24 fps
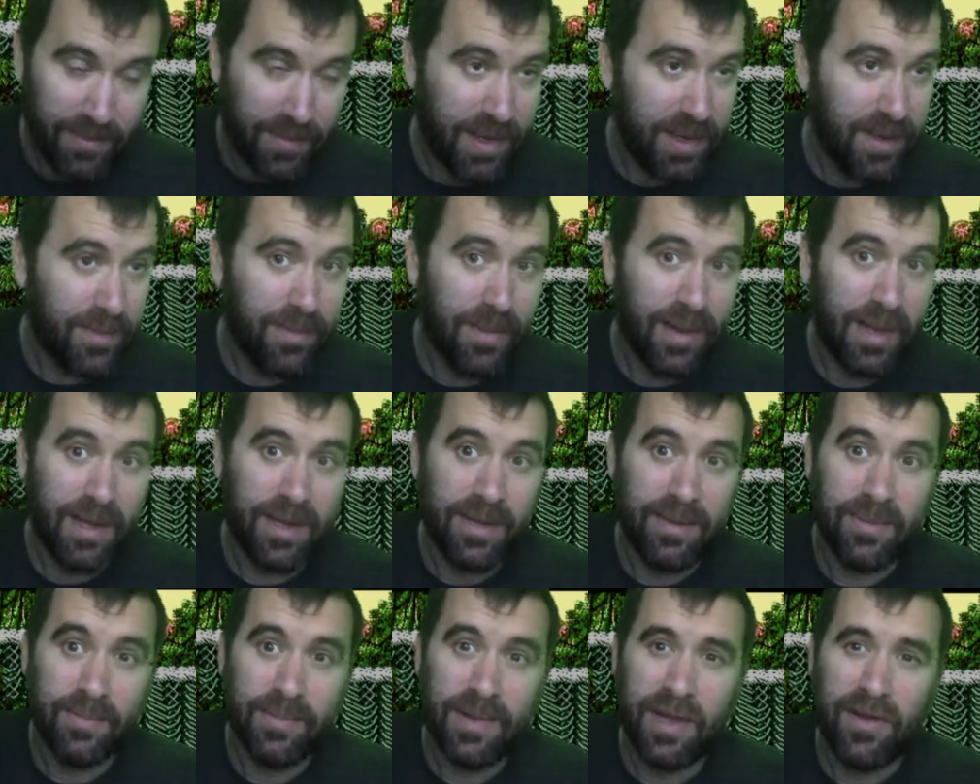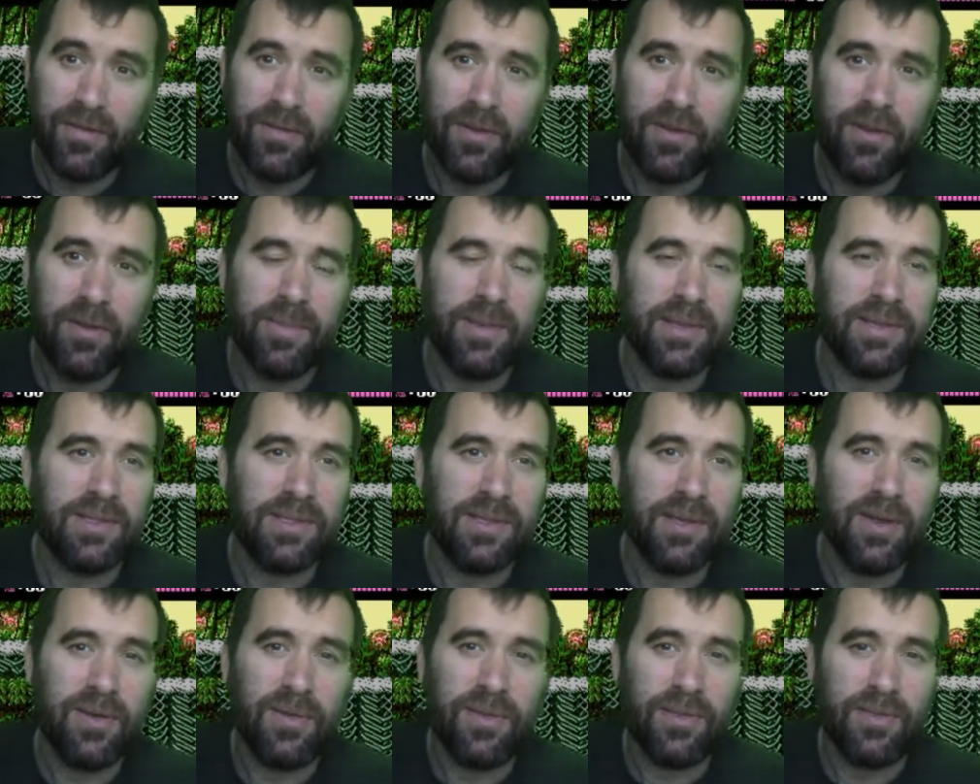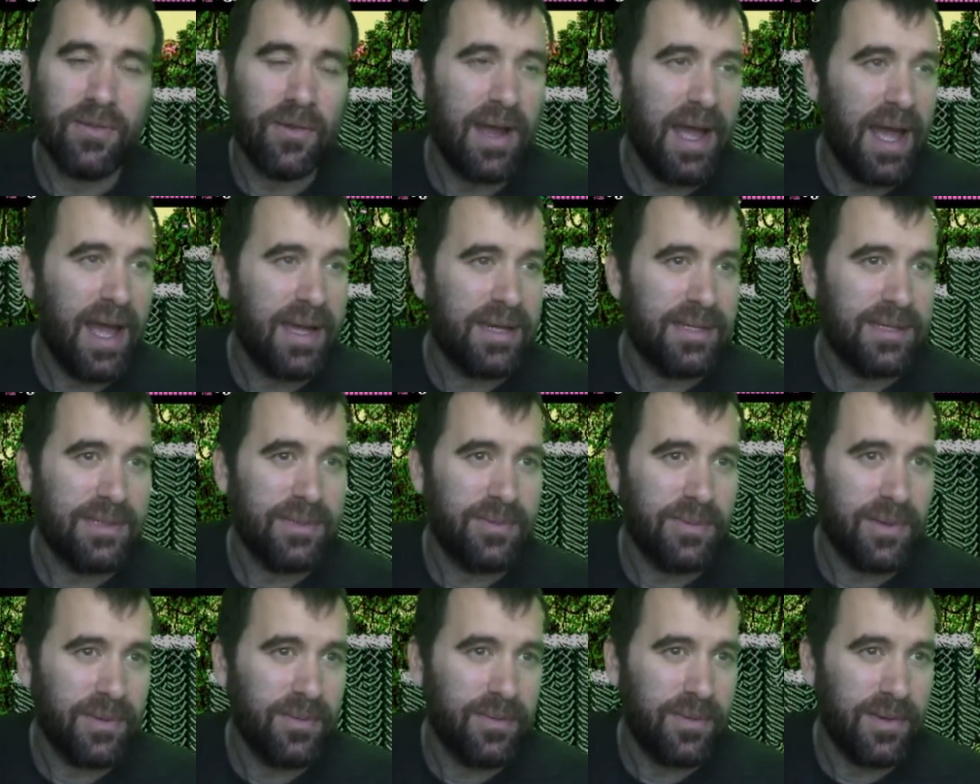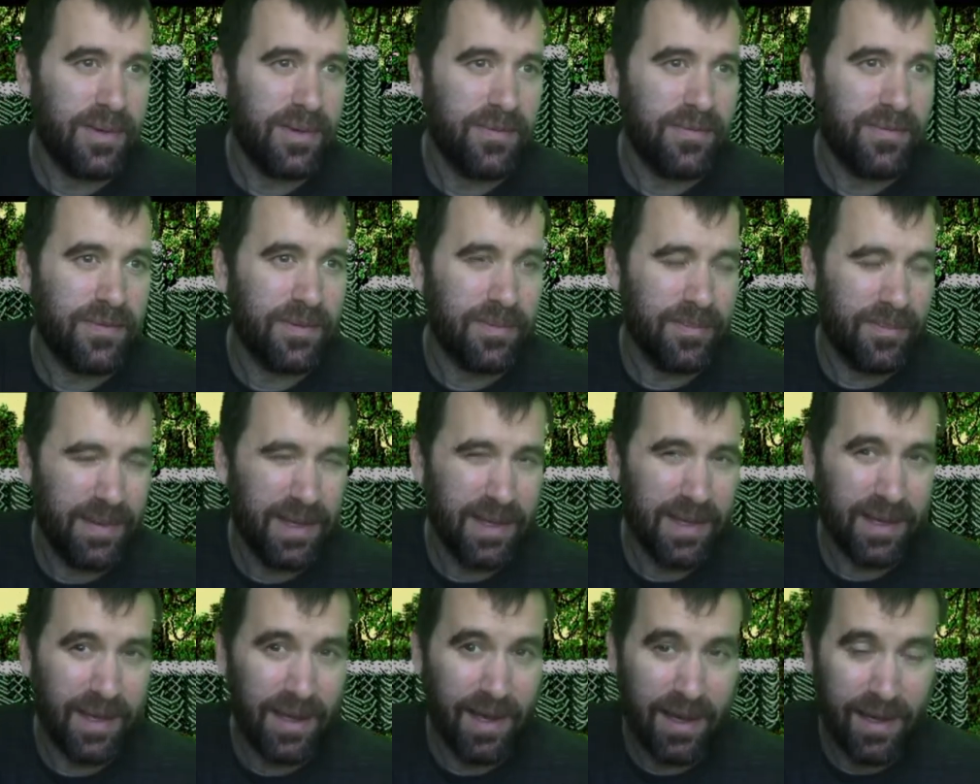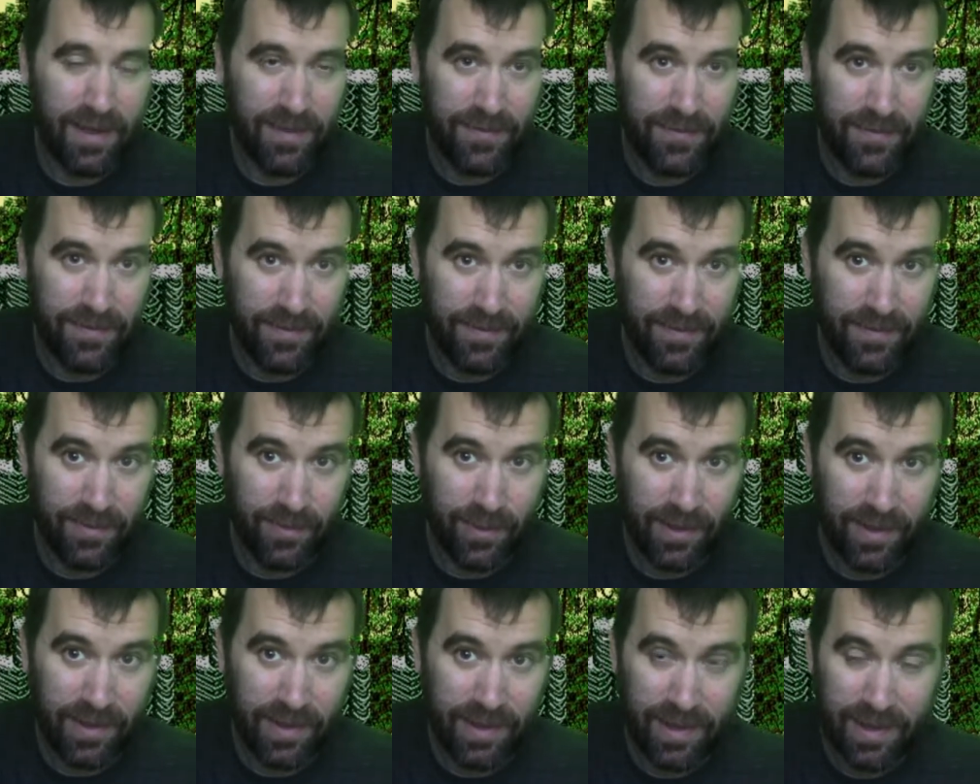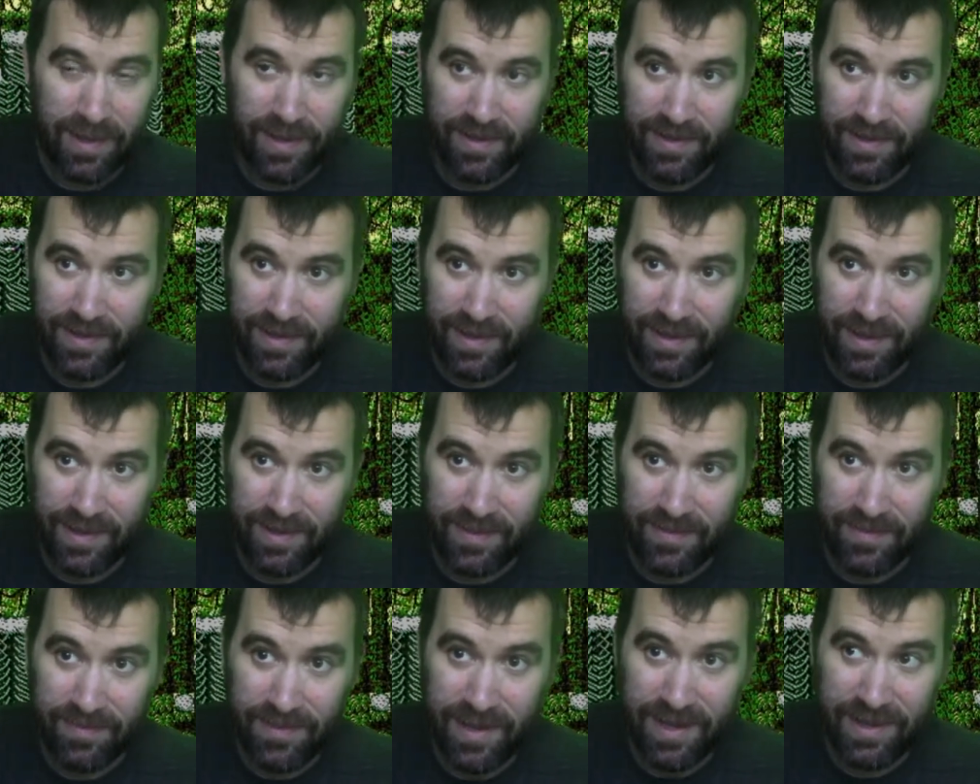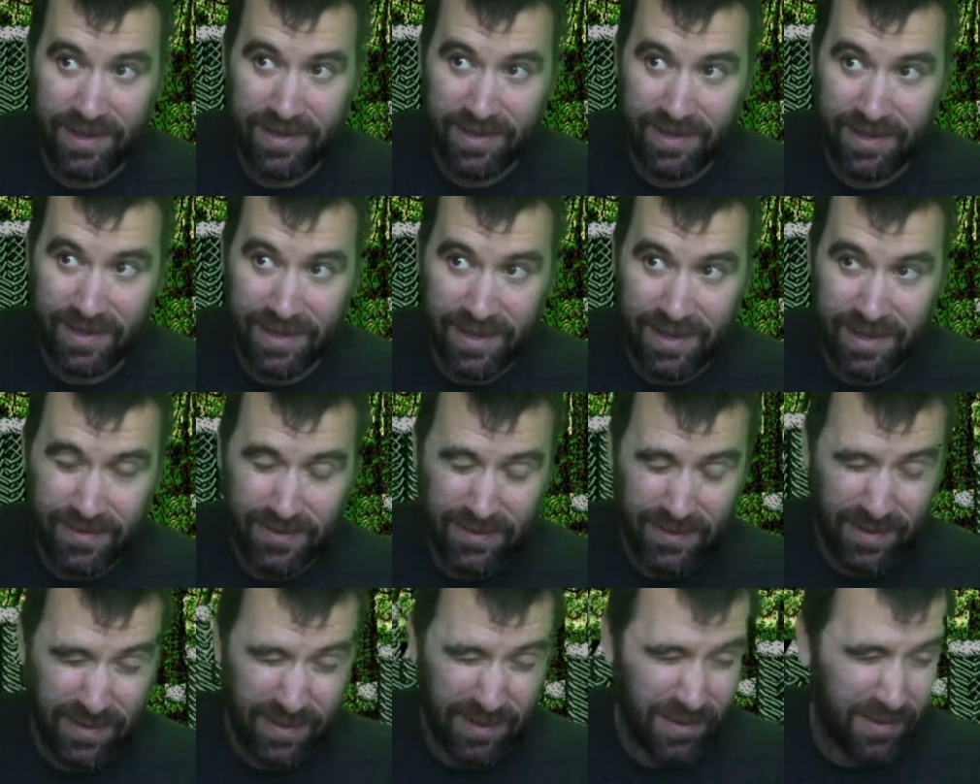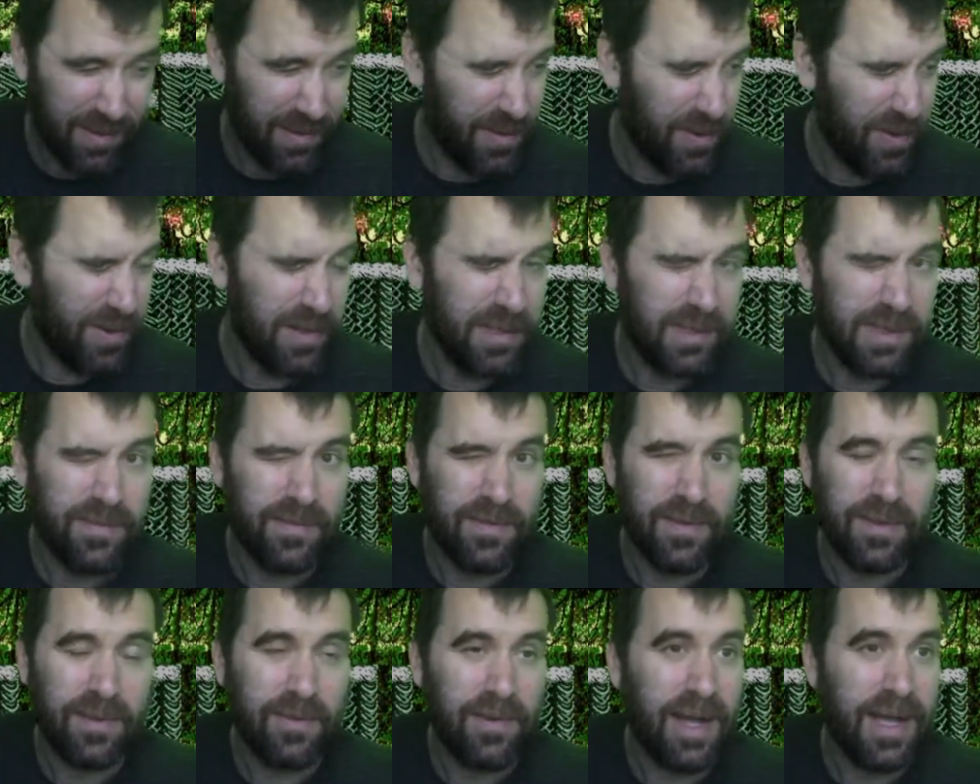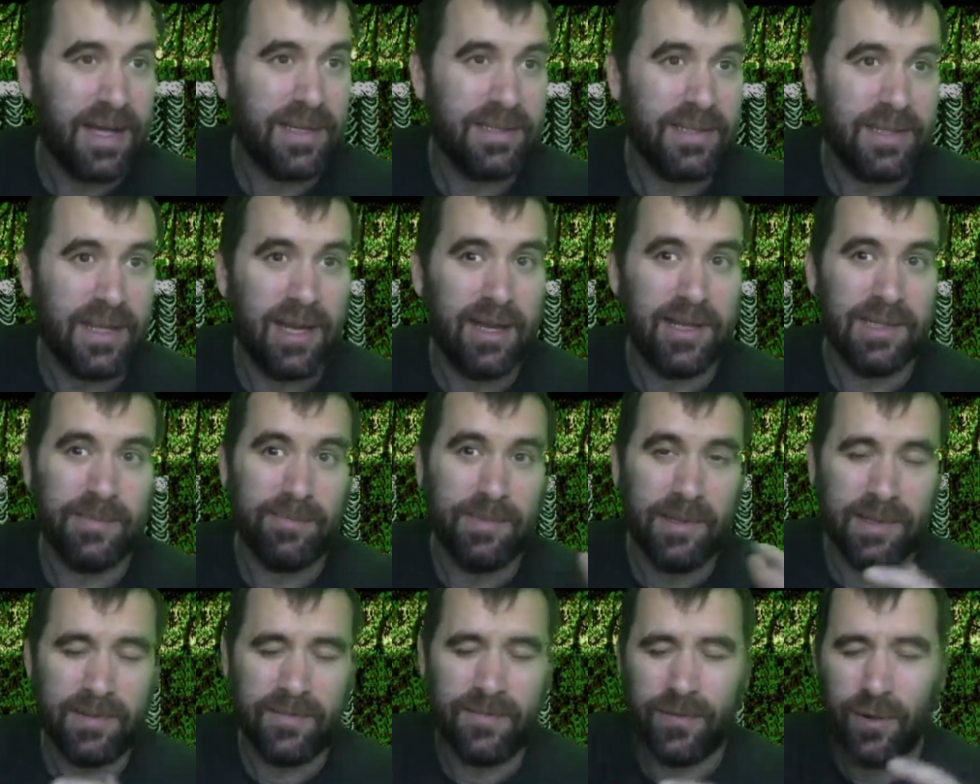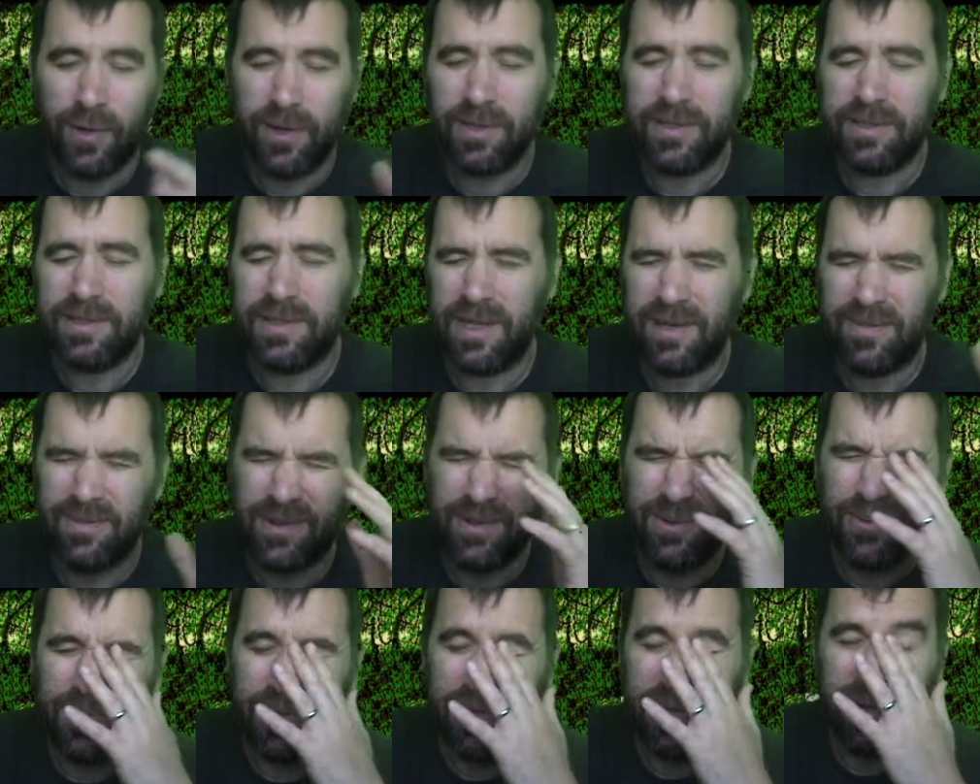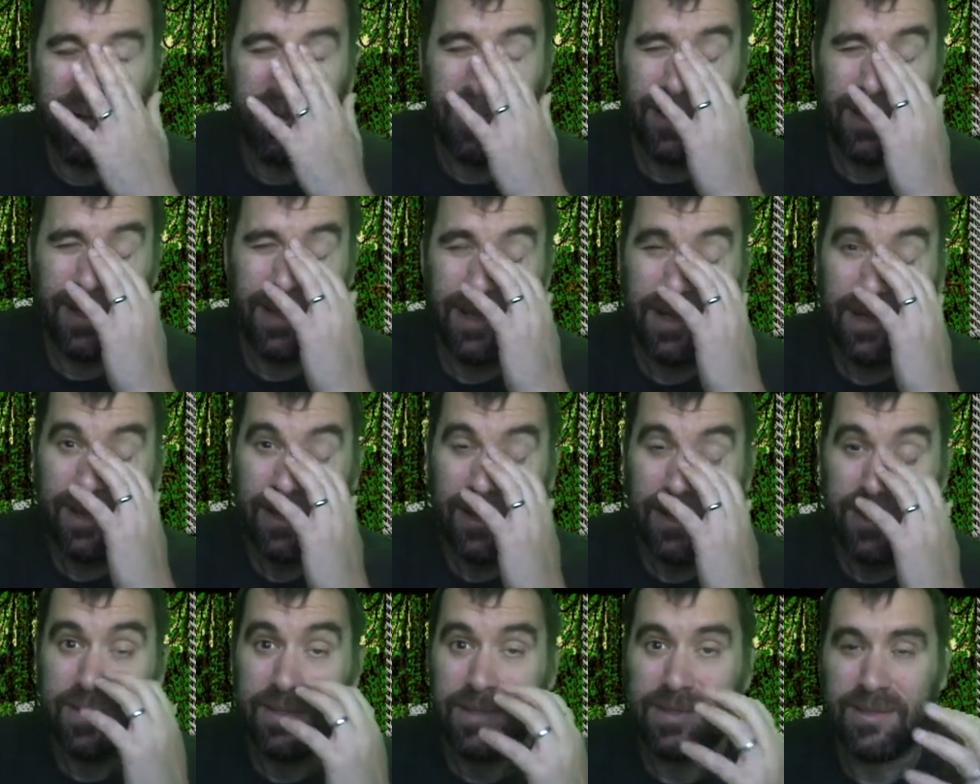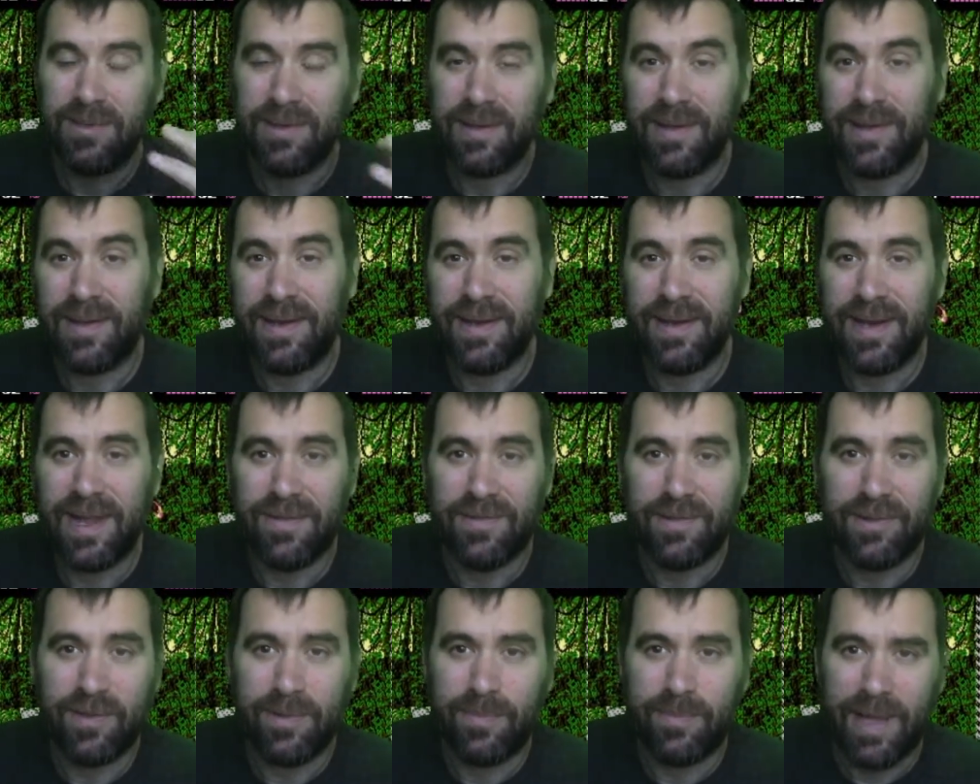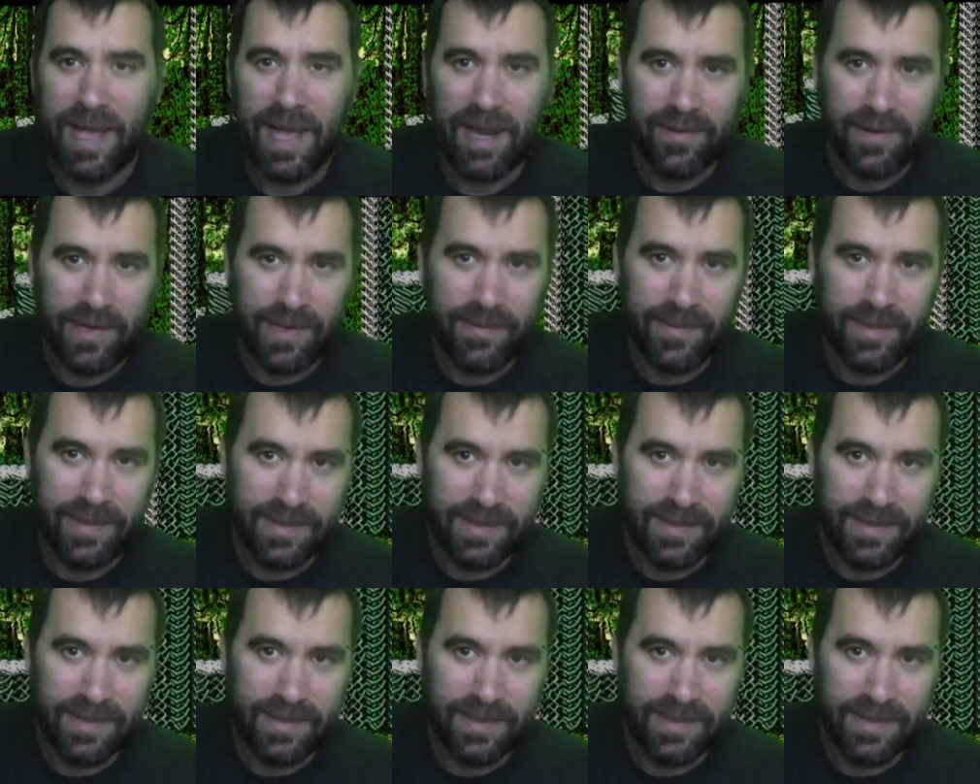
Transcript: My room is so thrashed from being off work on medical leave, and the girls have thrashed the house, built forts everywhere. So I didn't have a good background.